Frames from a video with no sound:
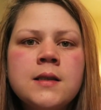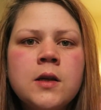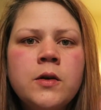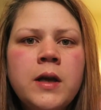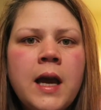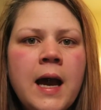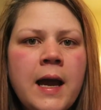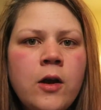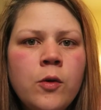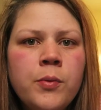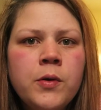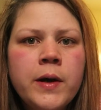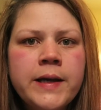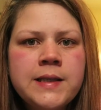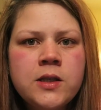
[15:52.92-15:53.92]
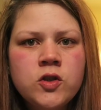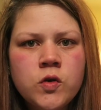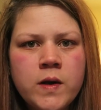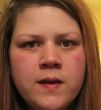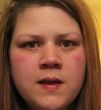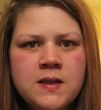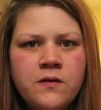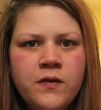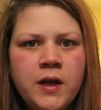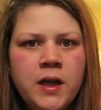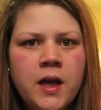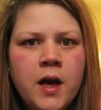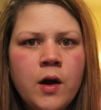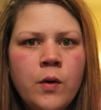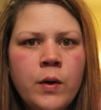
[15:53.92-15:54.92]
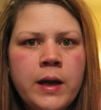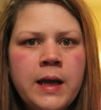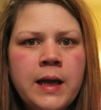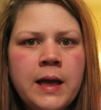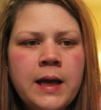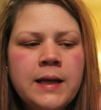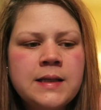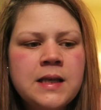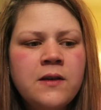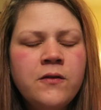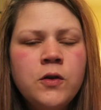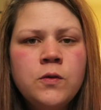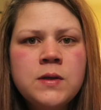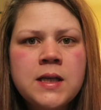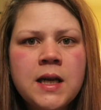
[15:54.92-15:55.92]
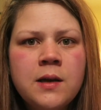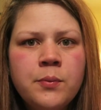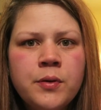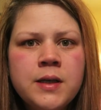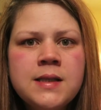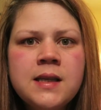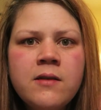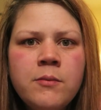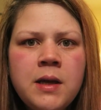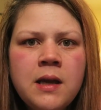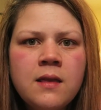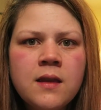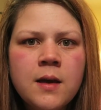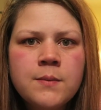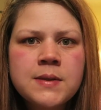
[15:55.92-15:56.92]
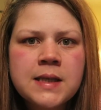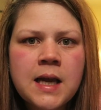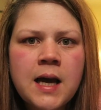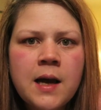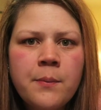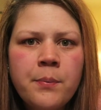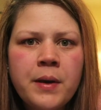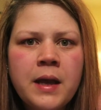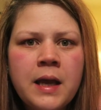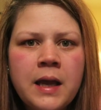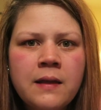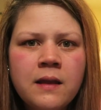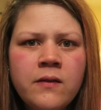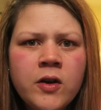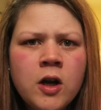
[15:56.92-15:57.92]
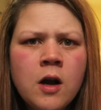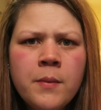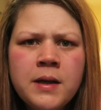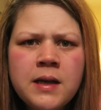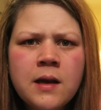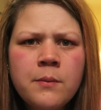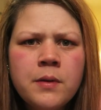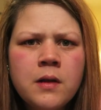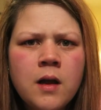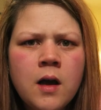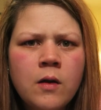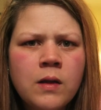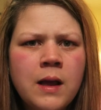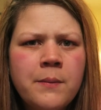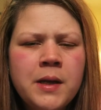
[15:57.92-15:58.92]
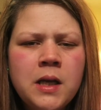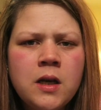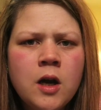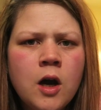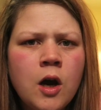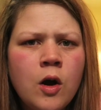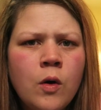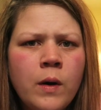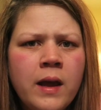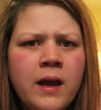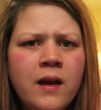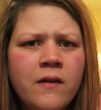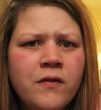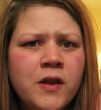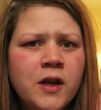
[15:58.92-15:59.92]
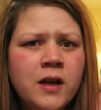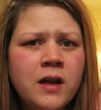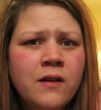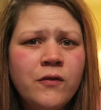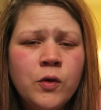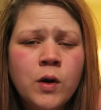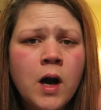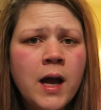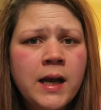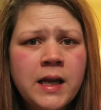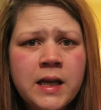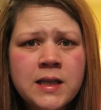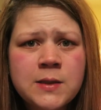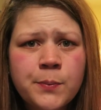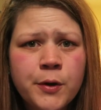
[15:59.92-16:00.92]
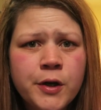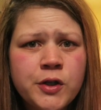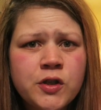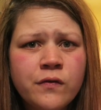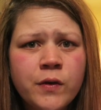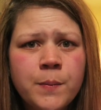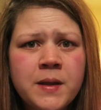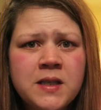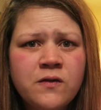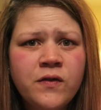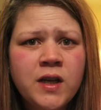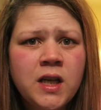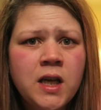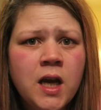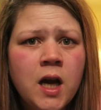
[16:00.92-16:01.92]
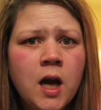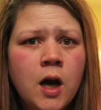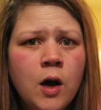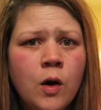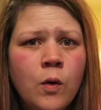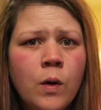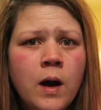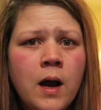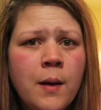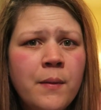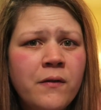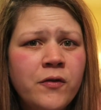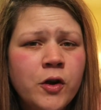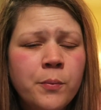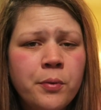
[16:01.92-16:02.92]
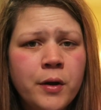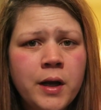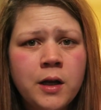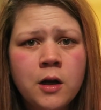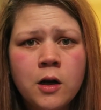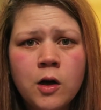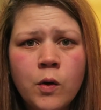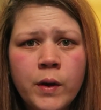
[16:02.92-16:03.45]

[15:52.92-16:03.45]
So yeah, I hope you guys enjoyed this video and if you did, please give me a thumbs up and leave a comment down below. Let me know if there if you got any inspiration from this video, um, if you're planning on